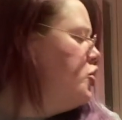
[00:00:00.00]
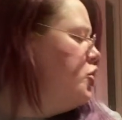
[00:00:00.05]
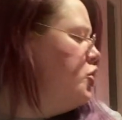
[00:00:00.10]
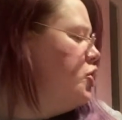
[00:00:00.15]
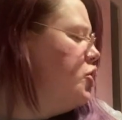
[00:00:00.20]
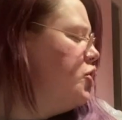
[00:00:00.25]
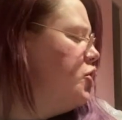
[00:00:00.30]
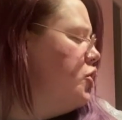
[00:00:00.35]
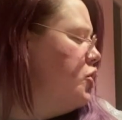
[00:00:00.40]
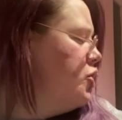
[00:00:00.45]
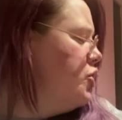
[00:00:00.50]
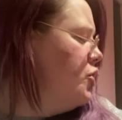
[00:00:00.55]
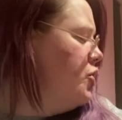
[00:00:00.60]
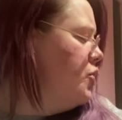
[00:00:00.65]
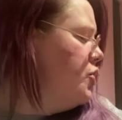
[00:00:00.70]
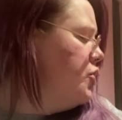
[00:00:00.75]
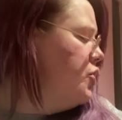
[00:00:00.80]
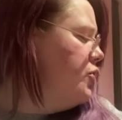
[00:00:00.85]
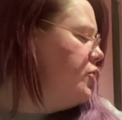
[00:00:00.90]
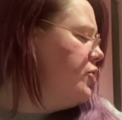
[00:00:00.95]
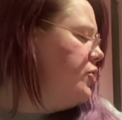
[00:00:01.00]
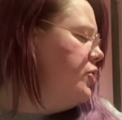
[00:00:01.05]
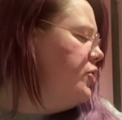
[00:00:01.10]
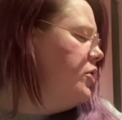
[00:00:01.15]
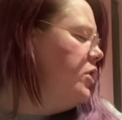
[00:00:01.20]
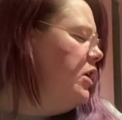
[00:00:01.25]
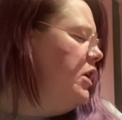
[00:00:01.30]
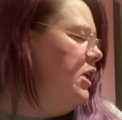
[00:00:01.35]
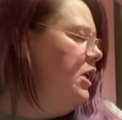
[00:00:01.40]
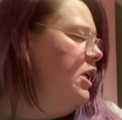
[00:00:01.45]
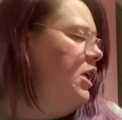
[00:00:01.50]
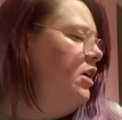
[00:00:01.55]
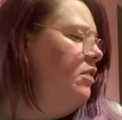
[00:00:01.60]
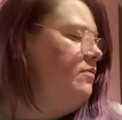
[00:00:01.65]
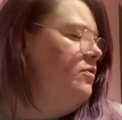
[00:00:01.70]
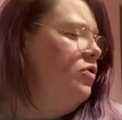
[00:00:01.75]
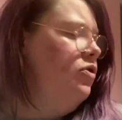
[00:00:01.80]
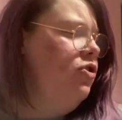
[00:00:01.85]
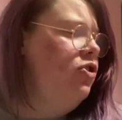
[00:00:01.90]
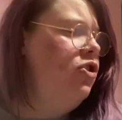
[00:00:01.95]

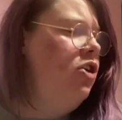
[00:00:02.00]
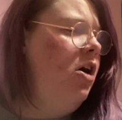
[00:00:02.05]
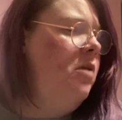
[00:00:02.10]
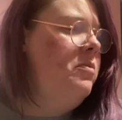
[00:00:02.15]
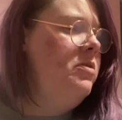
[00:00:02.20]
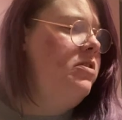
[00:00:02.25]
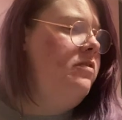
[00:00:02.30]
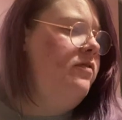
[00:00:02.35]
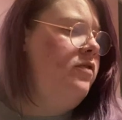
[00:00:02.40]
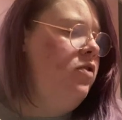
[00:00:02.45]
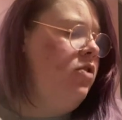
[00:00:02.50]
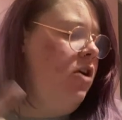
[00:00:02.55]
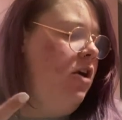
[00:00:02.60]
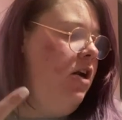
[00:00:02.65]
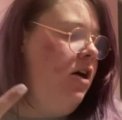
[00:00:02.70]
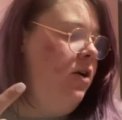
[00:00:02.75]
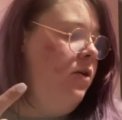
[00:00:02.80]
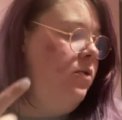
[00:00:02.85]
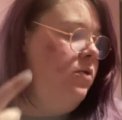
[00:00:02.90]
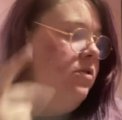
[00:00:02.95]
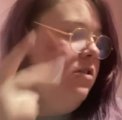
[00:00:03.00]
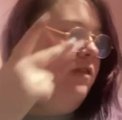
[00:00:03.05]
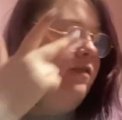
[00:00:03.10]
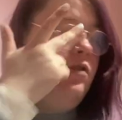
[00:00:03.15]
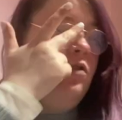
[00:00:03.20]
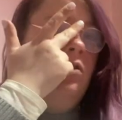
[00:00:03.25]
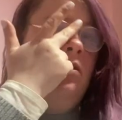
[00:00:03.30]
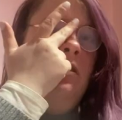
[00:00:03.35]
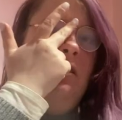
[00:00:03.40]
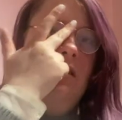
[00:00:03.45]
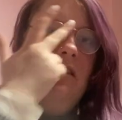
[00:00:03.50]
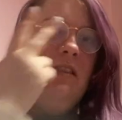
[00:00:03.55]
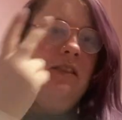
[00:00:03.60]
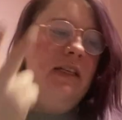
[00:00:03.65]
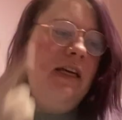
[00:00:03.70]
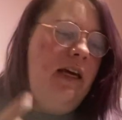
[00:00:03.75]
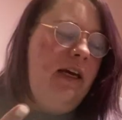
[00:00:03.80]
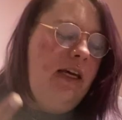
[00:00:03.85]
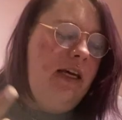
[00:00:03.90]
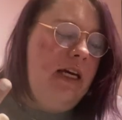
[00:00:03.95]
I've done jammers, I've done clothes, I've done
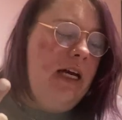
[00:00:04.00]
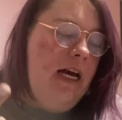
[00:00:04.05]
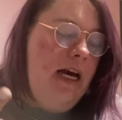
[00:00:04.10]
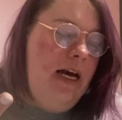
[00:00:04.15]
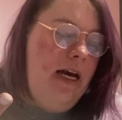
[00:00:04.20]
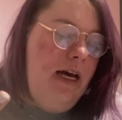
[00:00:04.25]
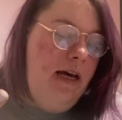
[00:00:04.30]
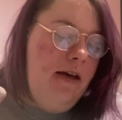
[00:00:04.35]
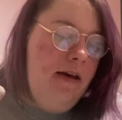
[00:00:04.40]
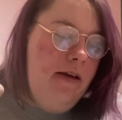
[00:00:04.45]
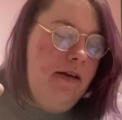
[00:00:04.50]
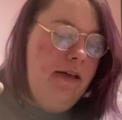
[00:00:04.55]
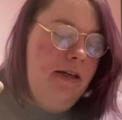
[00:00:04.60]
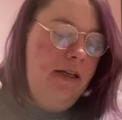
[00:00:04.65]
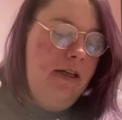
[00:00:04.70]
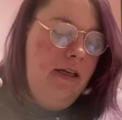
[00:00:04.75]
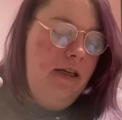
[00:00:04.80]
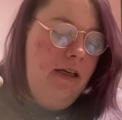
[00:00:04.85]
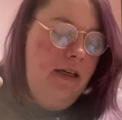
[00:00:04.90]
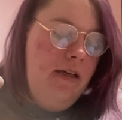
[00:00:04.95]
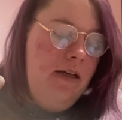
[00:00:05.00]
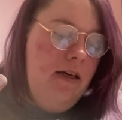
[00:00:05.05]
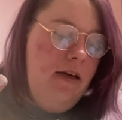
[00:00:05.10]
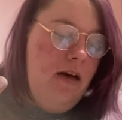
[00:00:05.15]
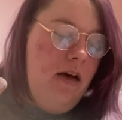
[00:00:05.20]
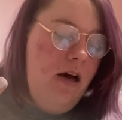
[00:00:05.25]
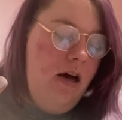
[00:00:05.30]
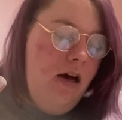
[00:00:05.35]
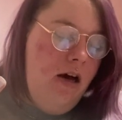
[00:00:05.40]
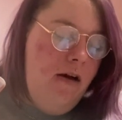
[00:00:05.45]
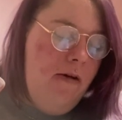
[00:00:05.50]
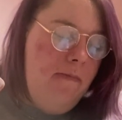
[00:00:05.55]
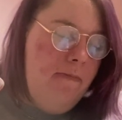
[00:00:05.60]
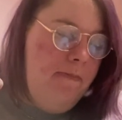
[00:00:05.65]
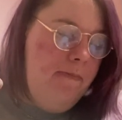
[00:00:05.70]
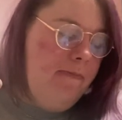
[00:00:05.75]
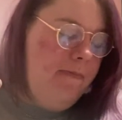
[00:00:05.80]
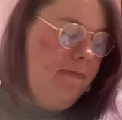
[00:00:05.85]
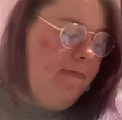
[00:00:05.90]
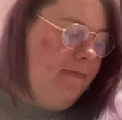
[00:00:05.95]
skincare,
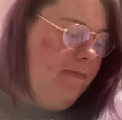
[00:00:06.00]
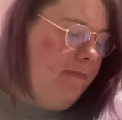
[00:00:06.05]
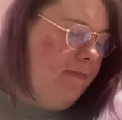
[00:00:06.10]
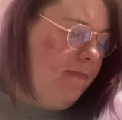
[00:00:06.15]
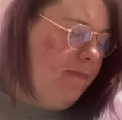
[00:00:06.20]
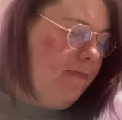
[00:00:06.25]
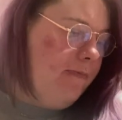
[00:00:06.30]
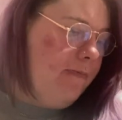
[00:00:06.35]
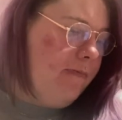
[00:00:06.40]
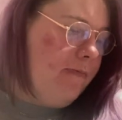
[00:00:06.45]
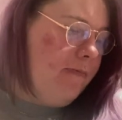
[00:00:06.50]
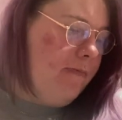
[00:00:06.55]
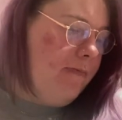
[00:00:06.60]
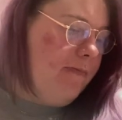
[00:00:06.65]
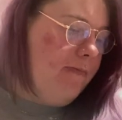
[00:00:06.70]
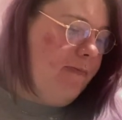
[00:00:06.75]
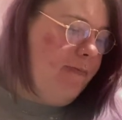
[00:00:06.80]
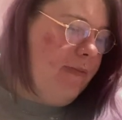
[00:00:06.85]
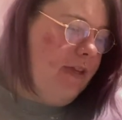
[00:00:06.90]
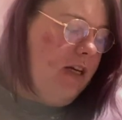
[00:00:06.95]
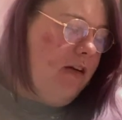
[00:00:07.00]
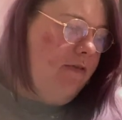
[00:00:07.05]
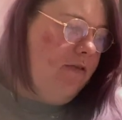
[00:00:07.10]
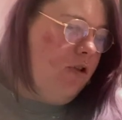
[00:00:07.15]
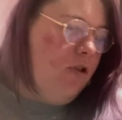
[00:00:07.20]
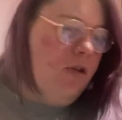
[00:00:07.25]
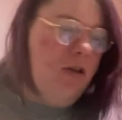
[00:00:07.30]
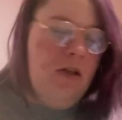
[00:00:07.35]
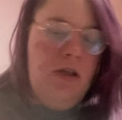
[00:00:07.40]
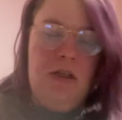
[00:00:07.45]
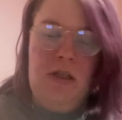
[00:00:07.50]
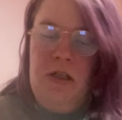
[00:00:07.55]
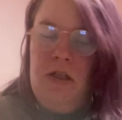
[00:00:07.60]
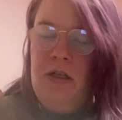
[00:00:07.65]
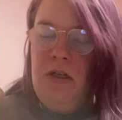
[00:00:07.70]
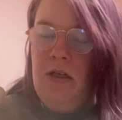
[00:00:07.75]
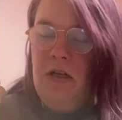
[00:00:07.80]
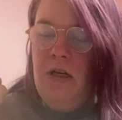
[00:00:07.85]
I've done